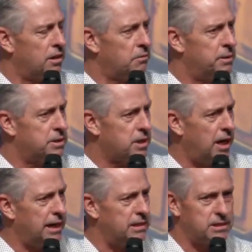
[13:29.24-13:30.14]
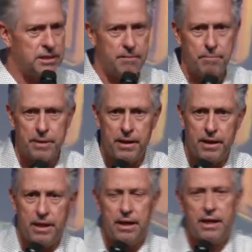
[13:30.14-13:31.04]
Besides,
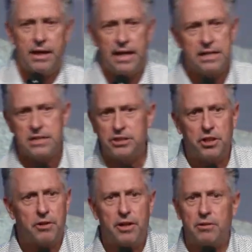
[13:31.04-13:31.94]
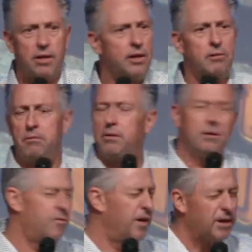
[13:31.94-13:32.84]
he says you're, you're, you're
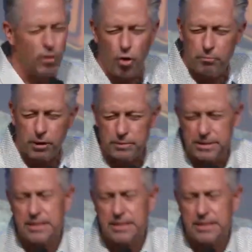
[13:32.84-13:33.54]
defeating the whole purpose.